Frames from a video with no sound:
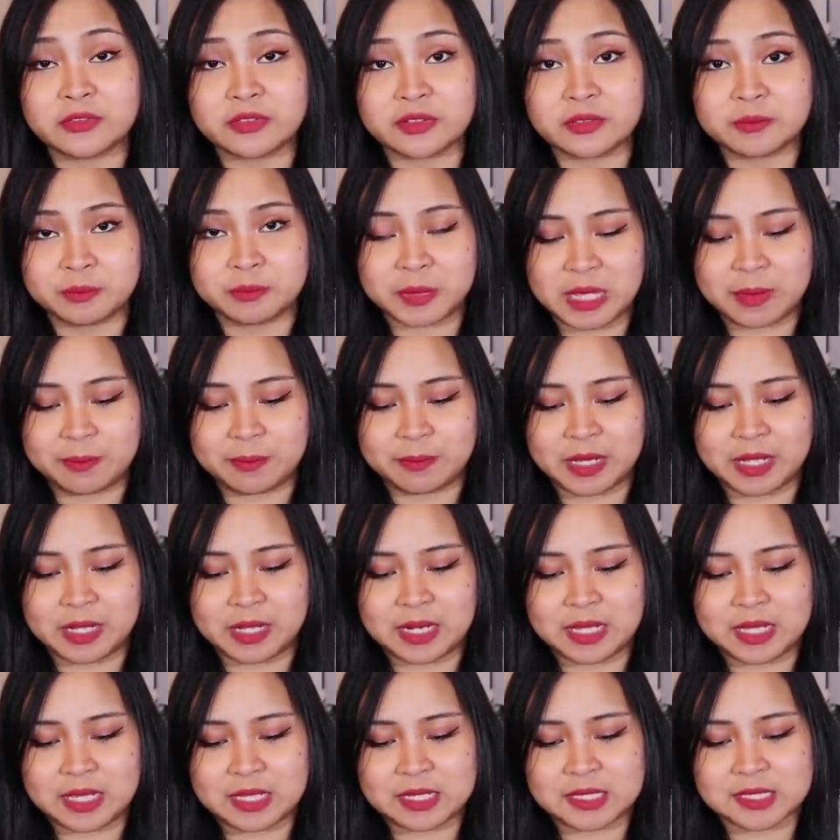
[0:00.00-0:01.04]
from PayPal
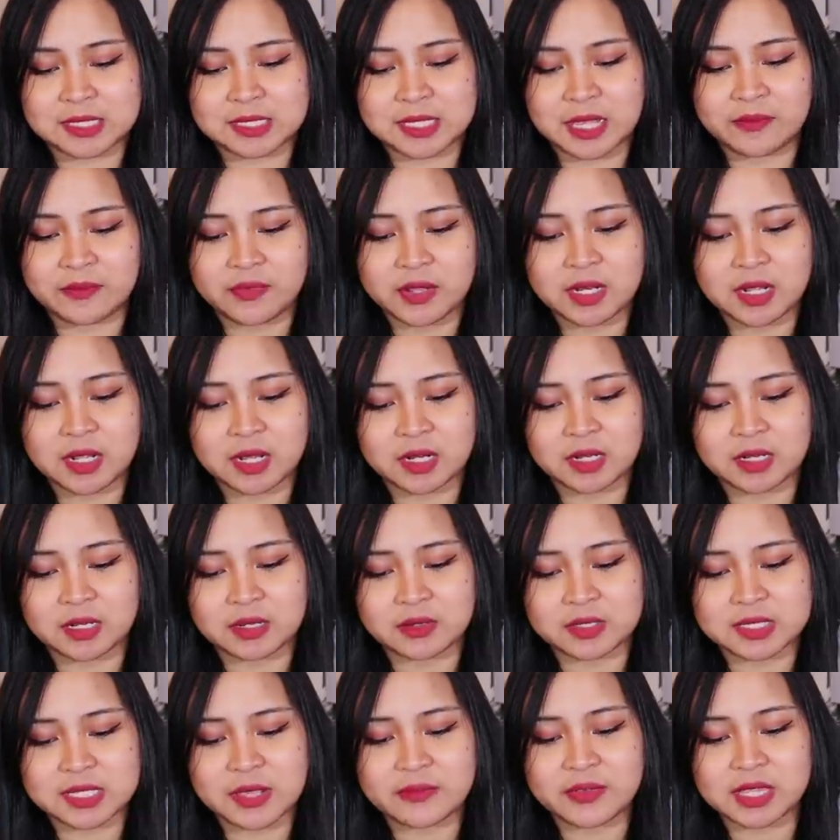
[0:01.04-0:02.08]
is
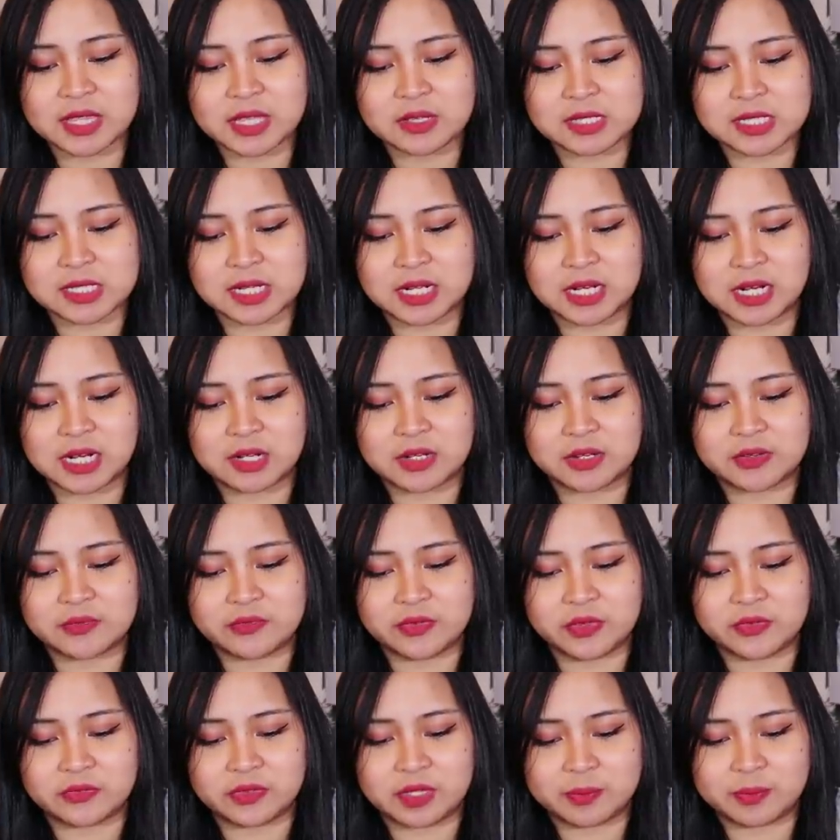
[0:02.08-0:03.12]
7,950
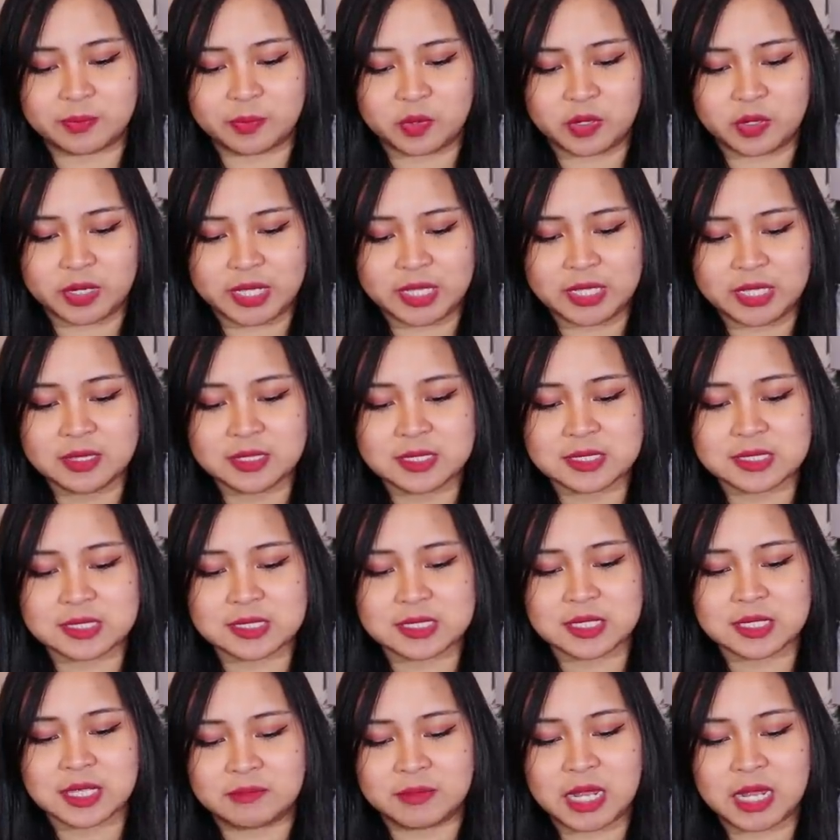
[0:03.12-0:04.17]

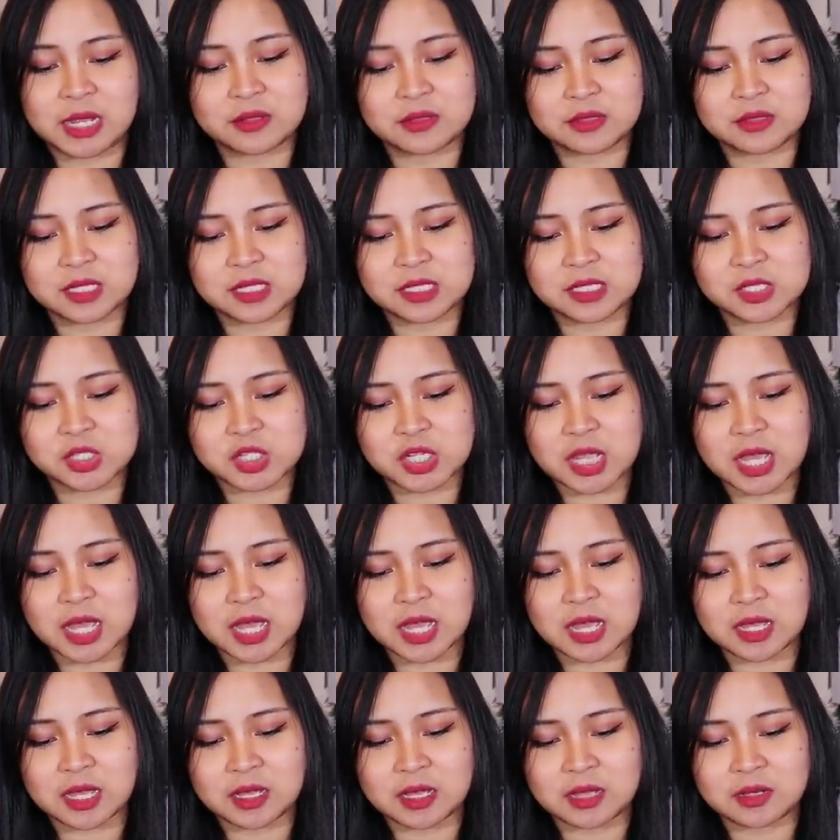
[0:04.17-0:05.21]
points. And meron din
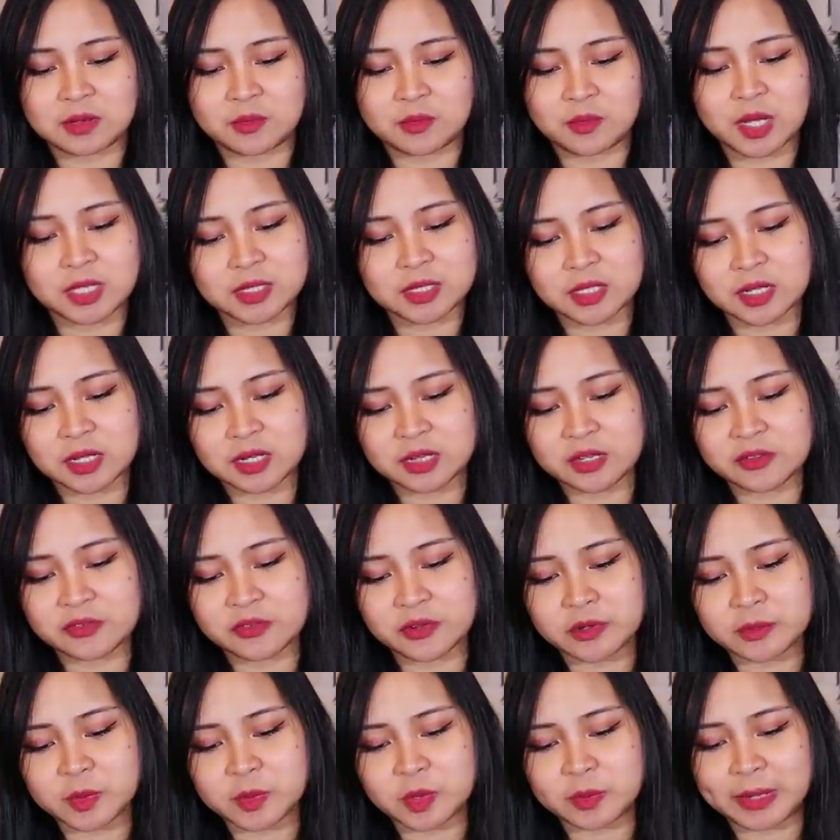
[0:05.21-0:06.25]
dyang $1
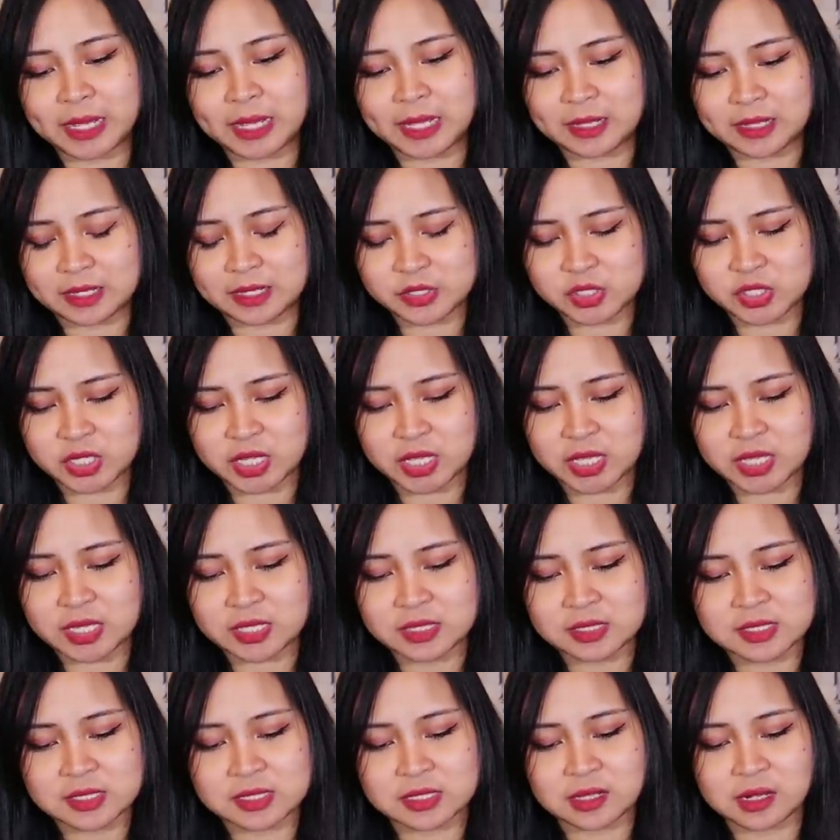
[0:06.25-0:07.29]
for Mobile
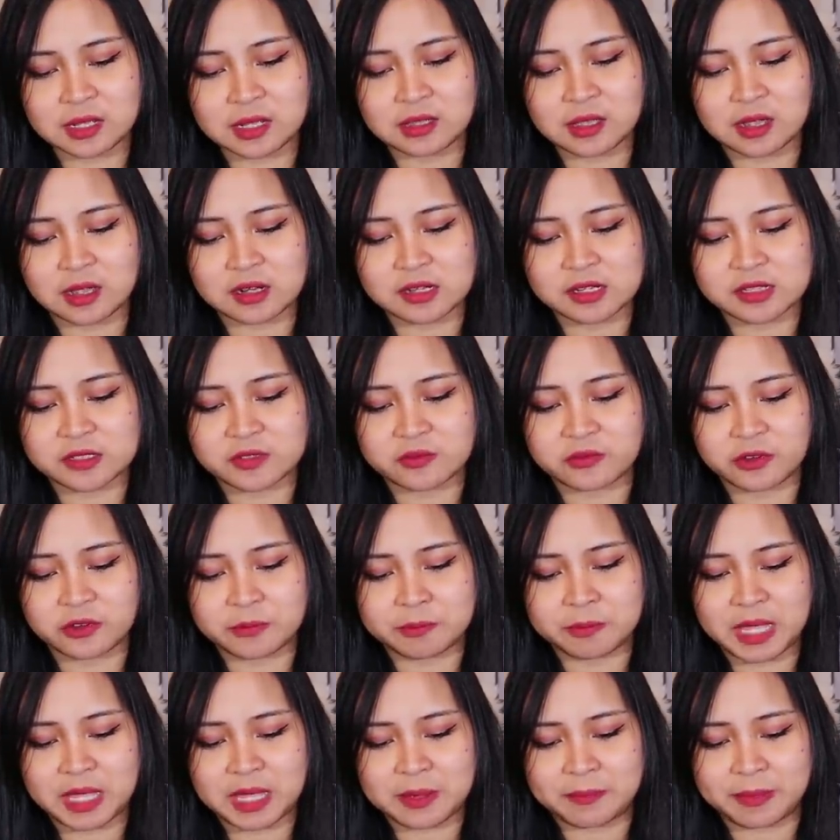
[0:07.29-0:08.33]
Legends, $3
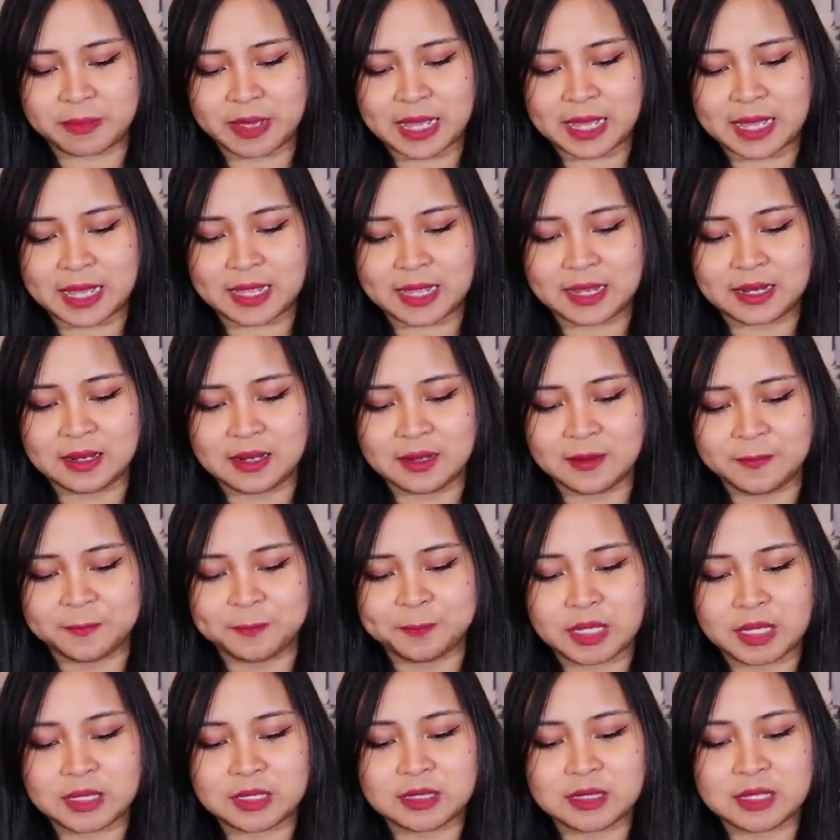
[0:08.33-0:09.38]
for PayPal.
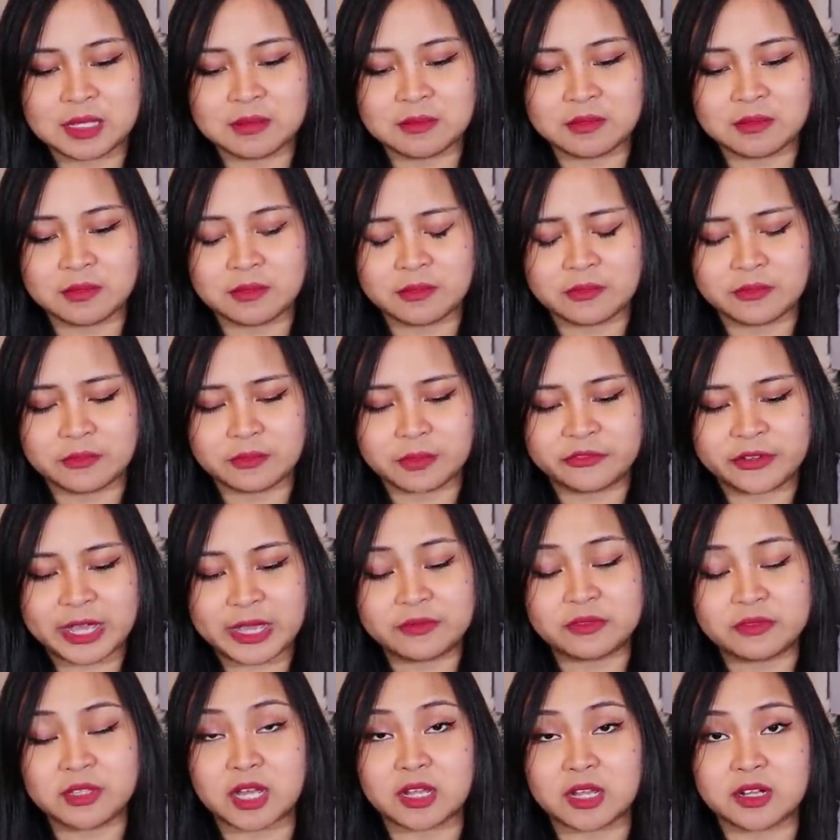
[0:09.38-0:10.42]
Pwede ding
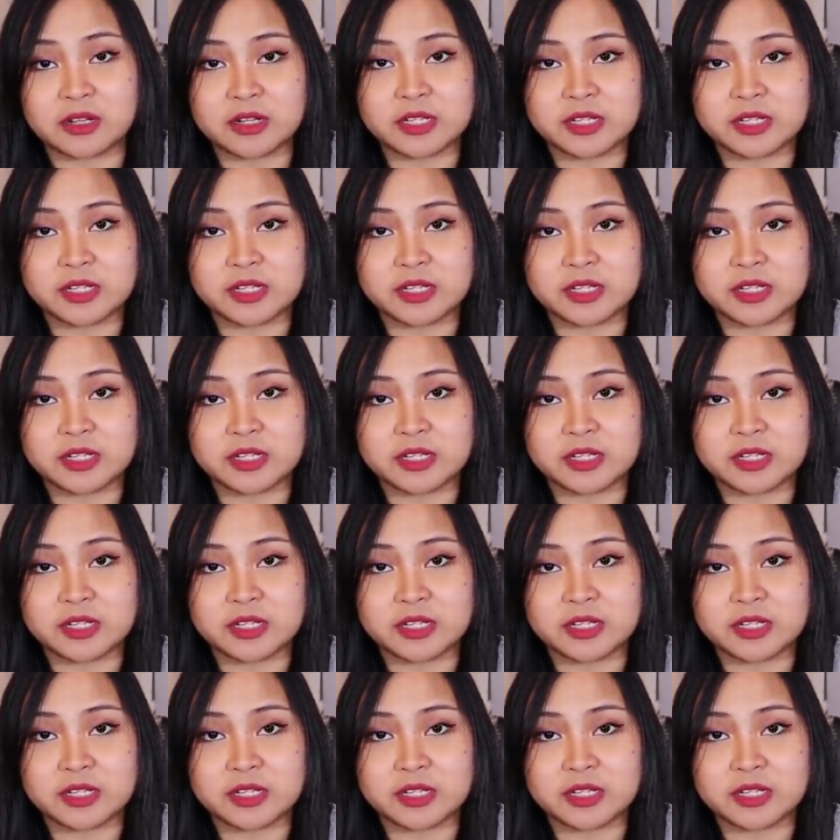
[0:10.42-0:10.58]
$5